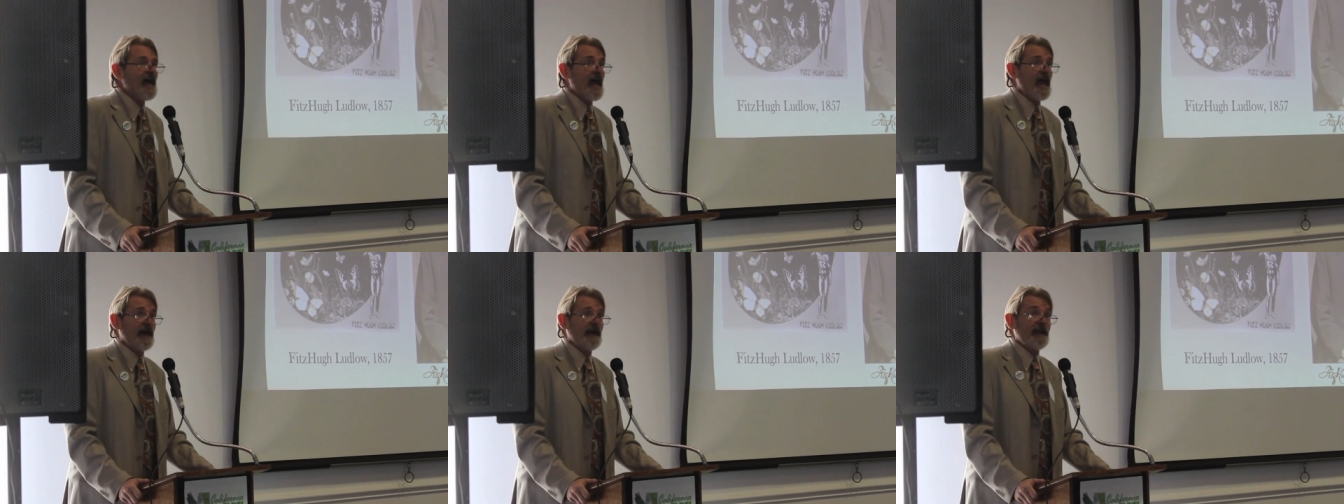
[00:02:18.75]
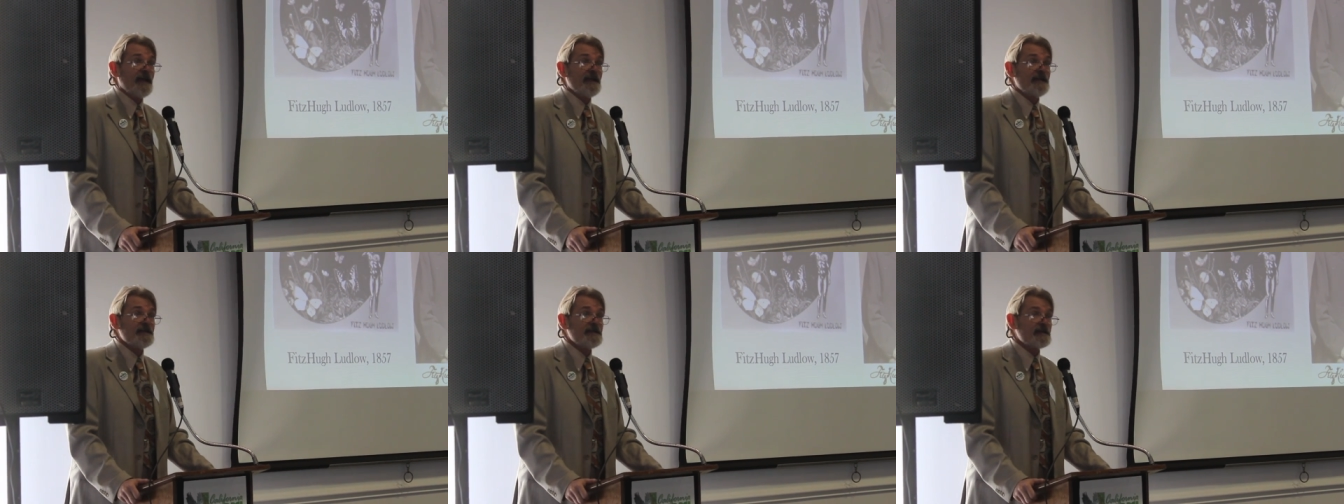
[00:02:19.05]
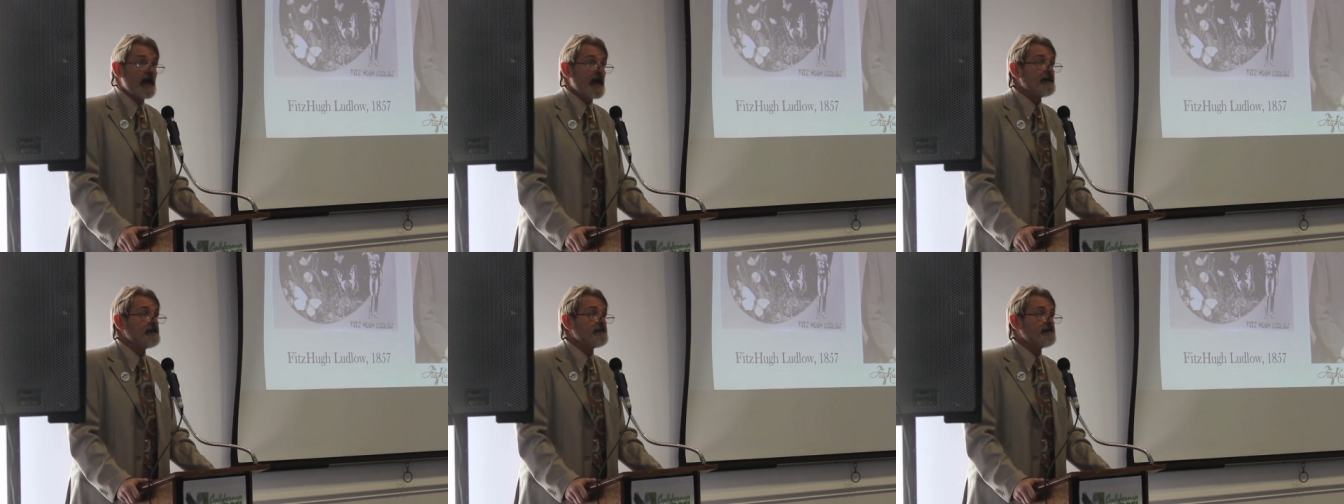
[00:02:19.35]
And in
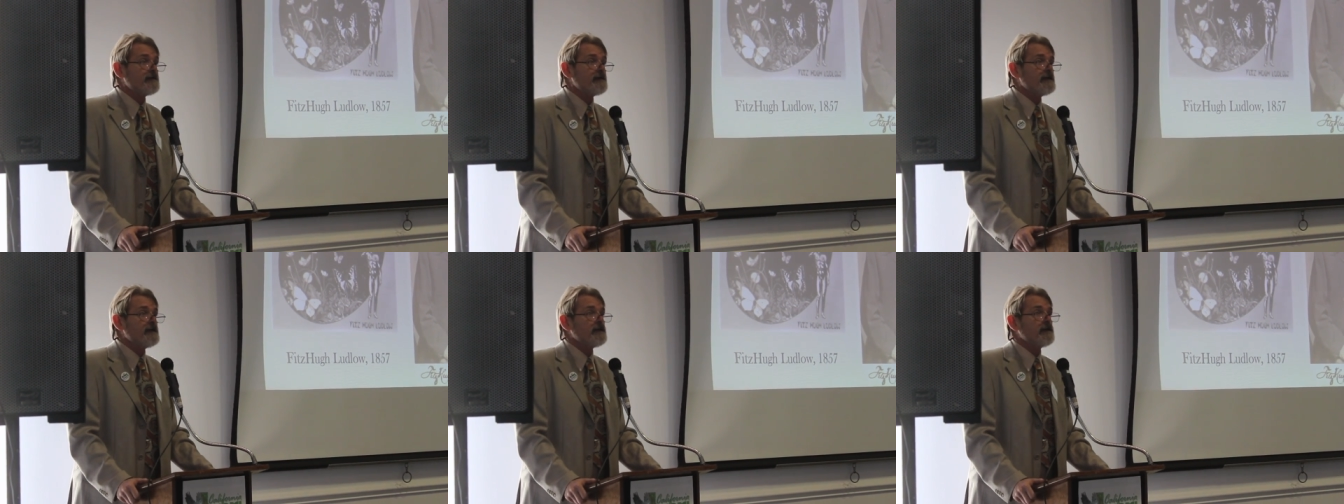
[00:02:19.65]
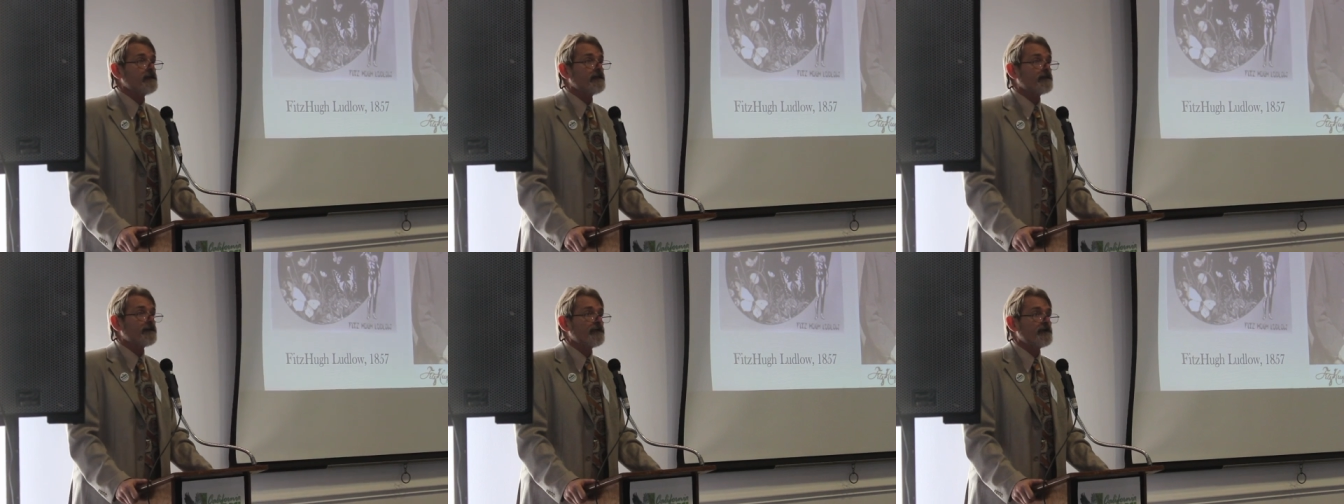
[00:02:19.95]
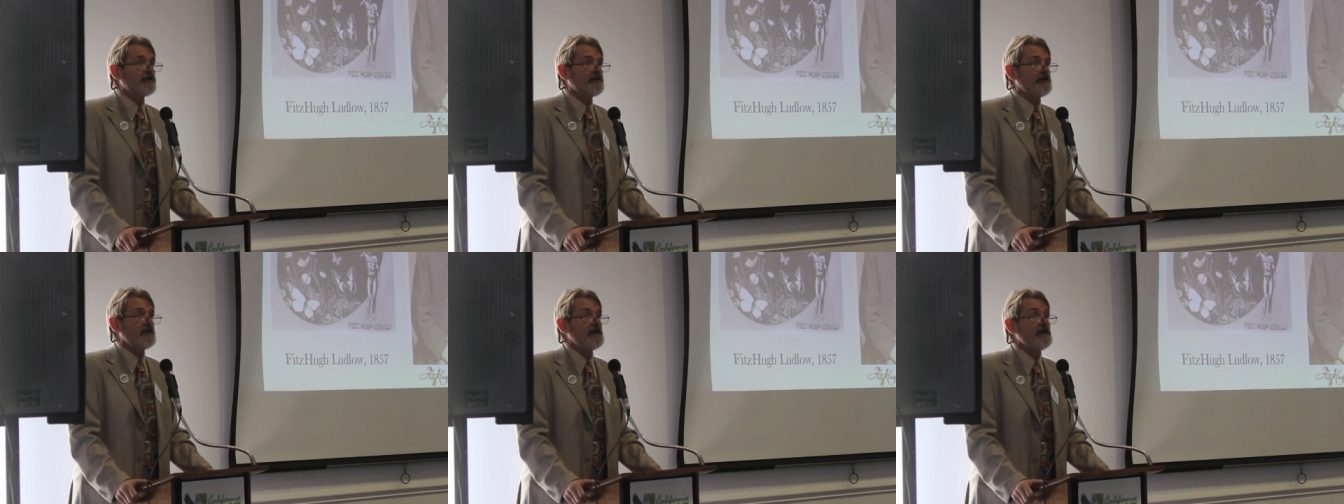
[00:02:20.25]

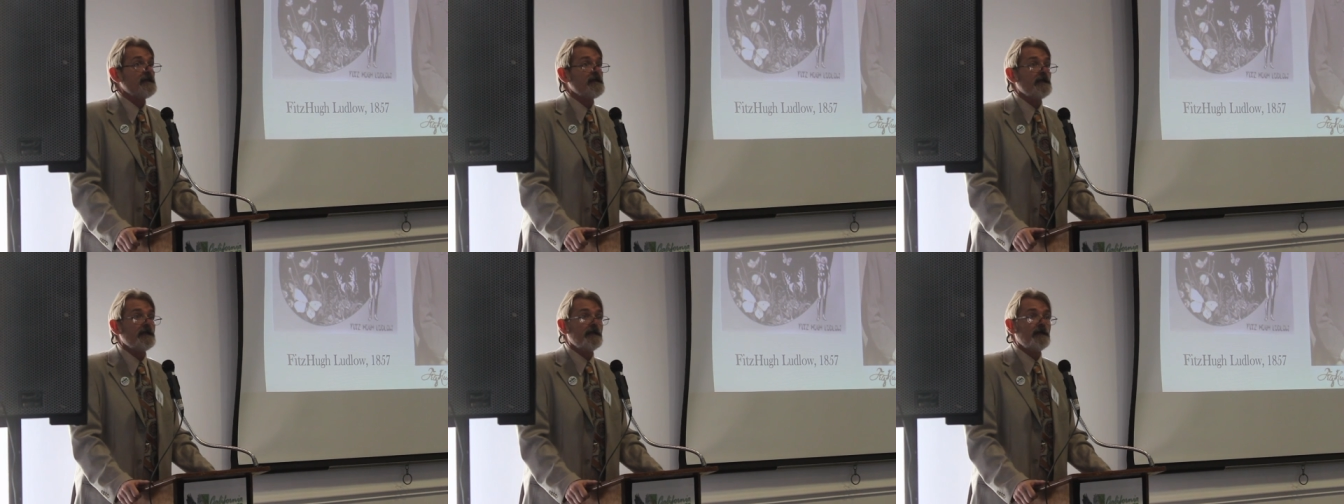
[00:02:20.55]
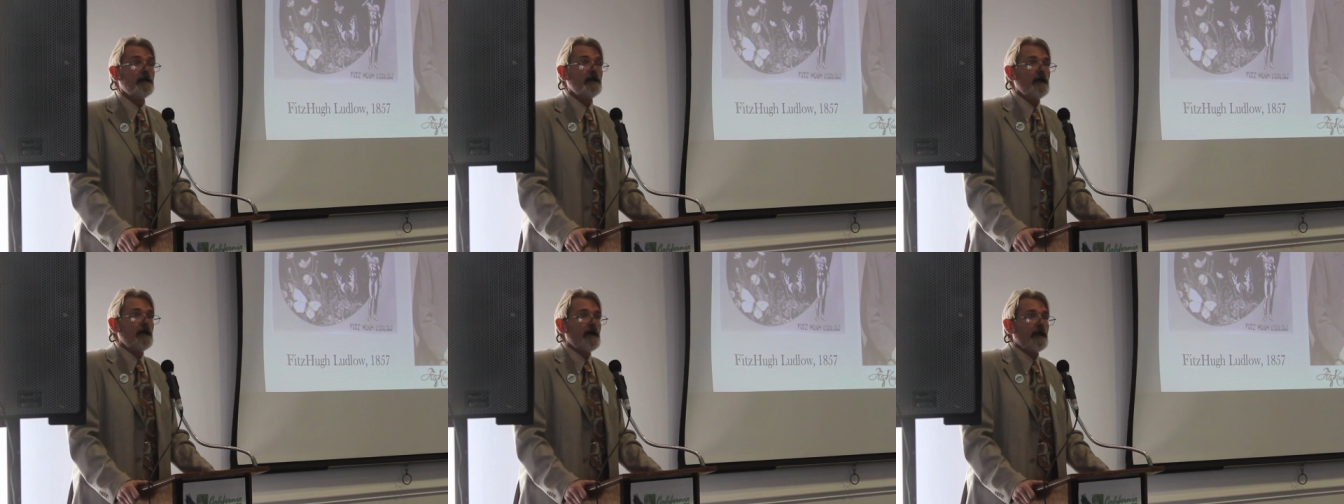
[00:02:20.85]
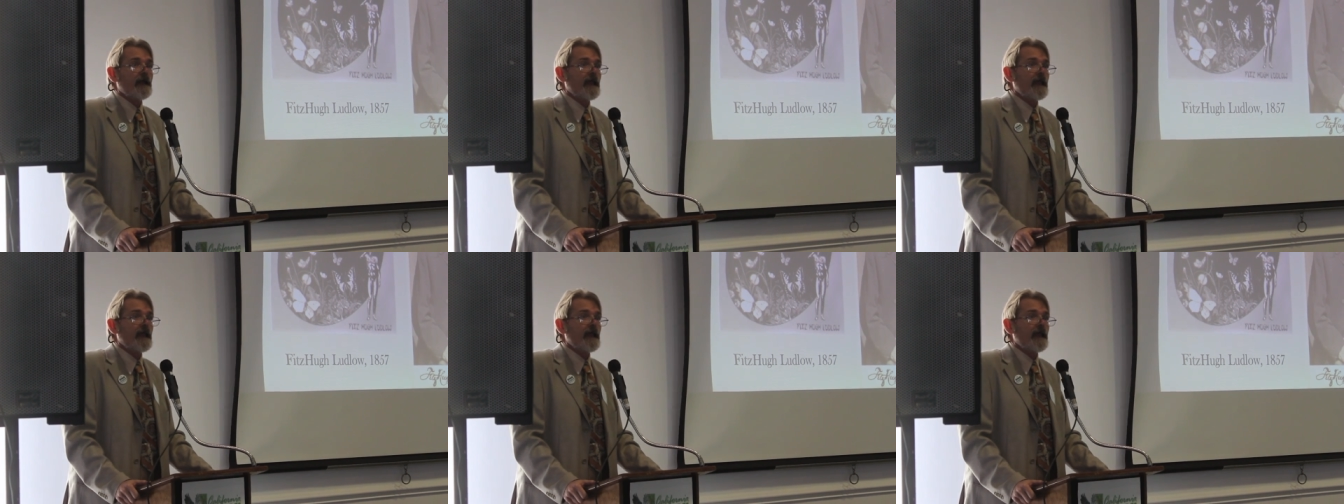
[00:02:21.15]
1913,